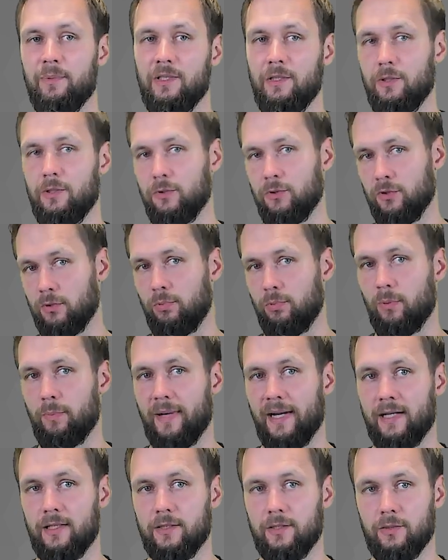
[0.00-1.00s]
you to
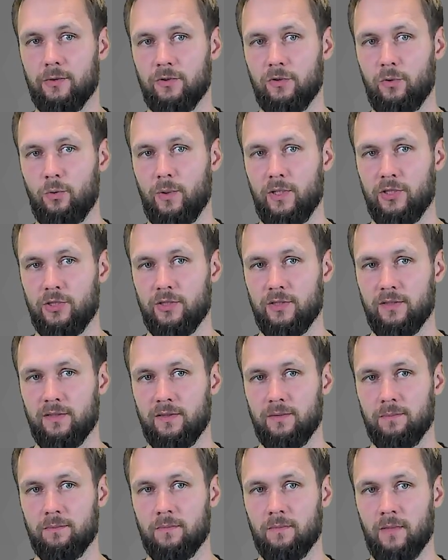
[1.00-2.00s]
prepare those
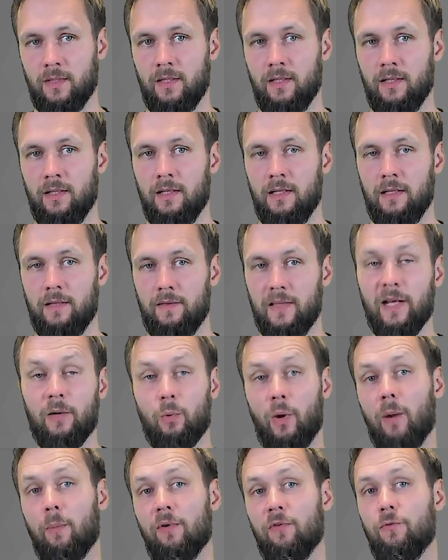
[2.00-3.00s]
questions. Then
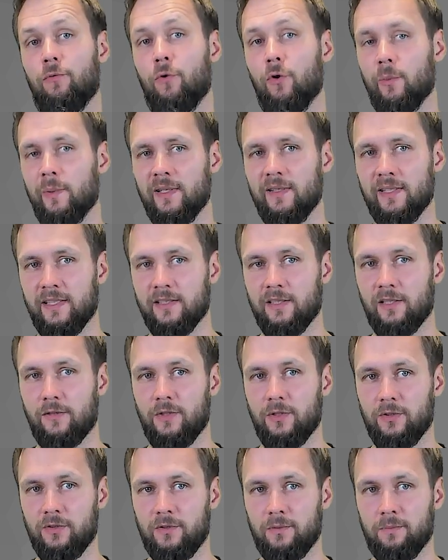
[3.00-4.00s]
while performing the
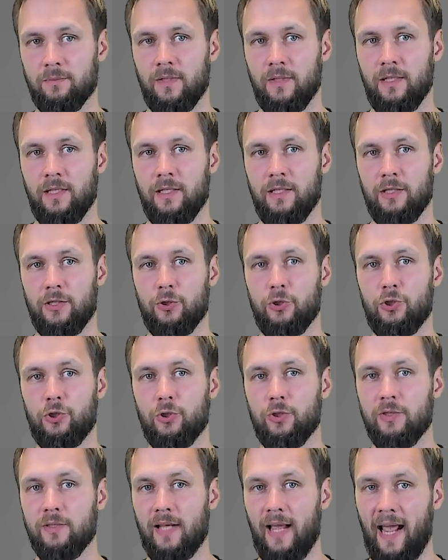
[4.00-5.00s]
interviews, you
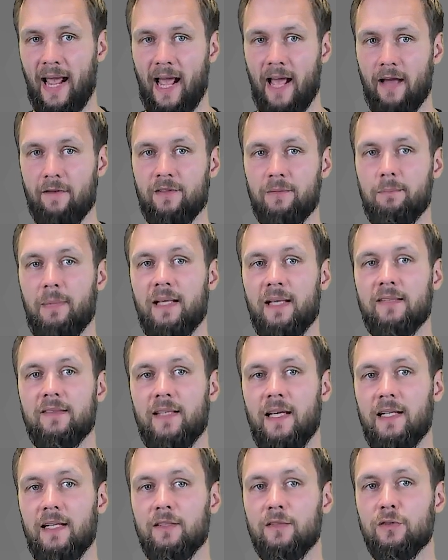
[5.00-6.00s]
should have, in best
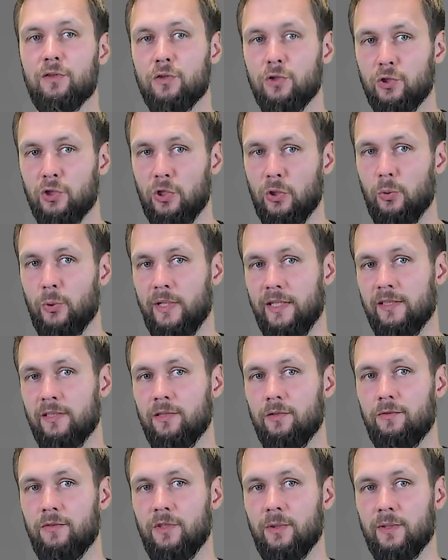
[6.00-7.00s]
case, 2
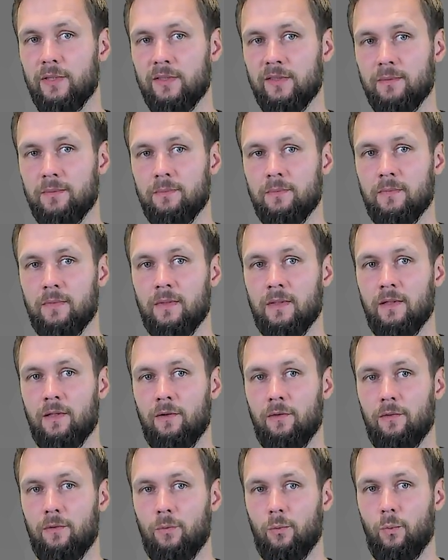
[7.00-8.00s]
interviewers.
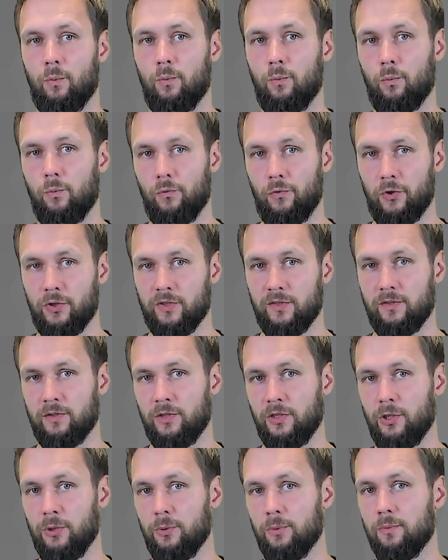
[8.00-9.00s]
First
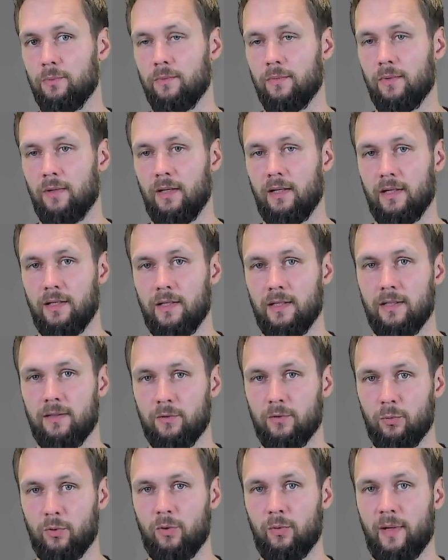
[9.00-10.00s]
you, the
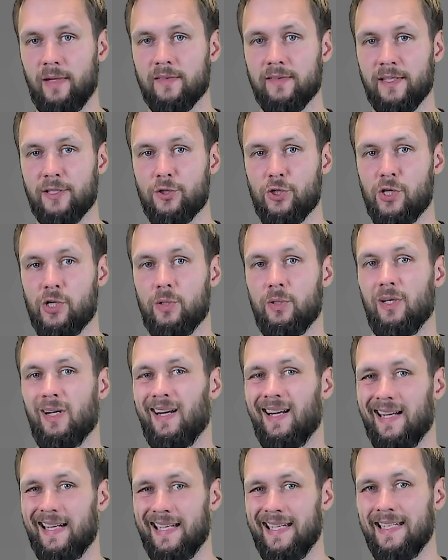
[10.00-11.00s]
requirements engineer
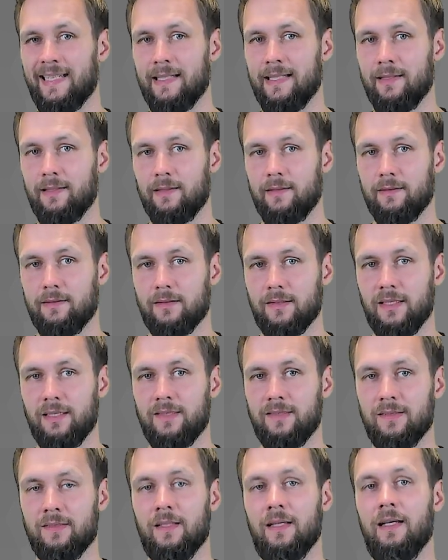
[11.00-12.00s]
leading
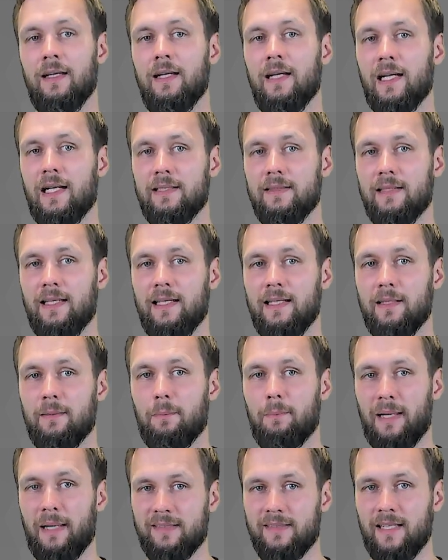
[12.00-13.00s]
this, and then in
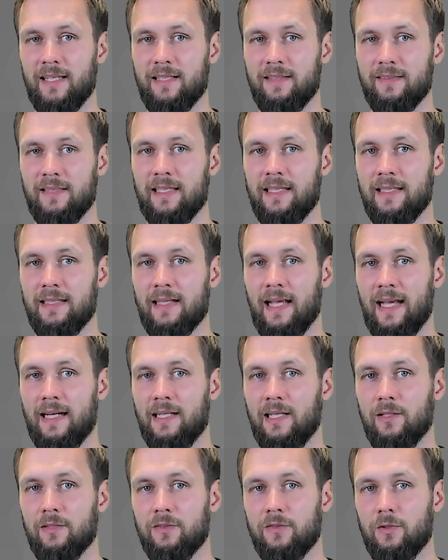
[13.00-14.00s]
best case an
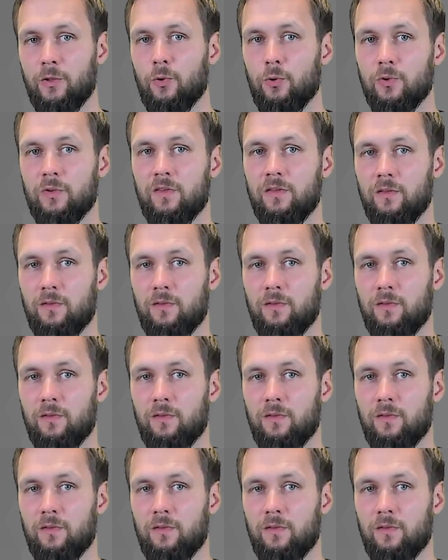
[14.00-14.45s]
analyst who's